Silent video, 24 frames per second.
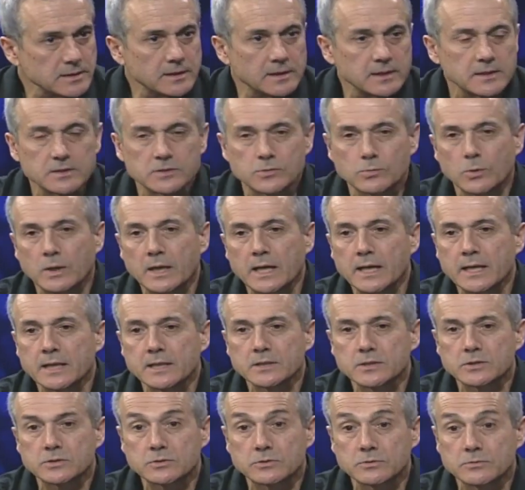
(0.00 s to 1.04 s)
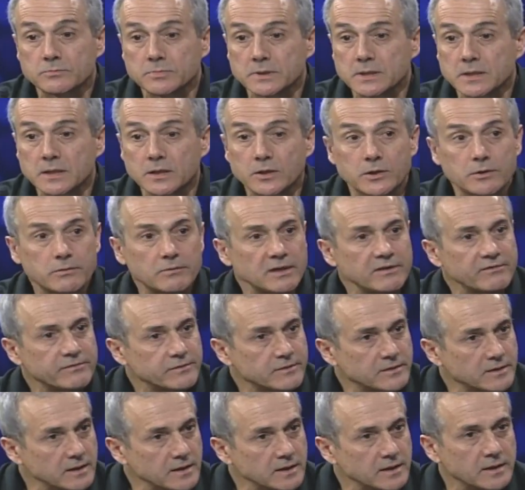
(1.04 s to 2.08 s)
It is wise to be
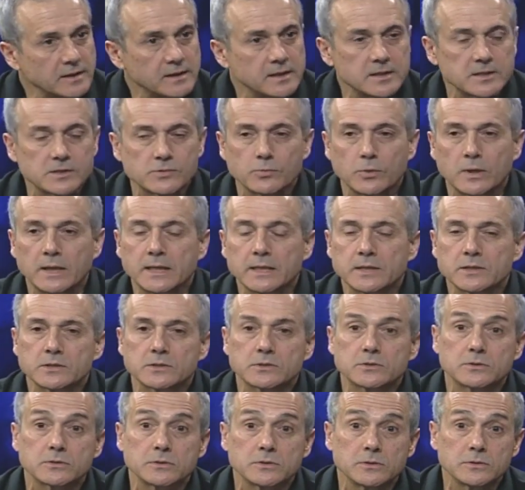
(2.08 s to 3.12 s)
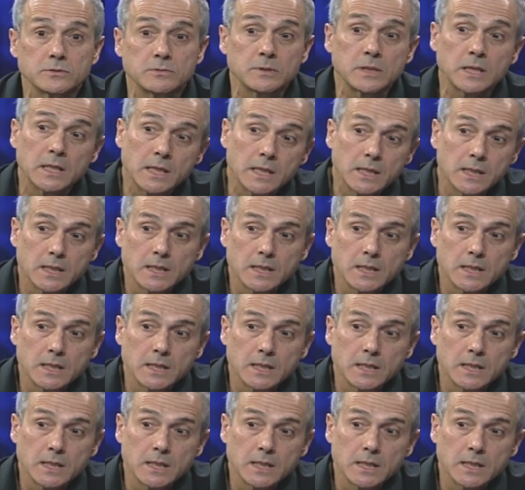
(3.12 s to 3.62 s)
thrifty. It is wise to,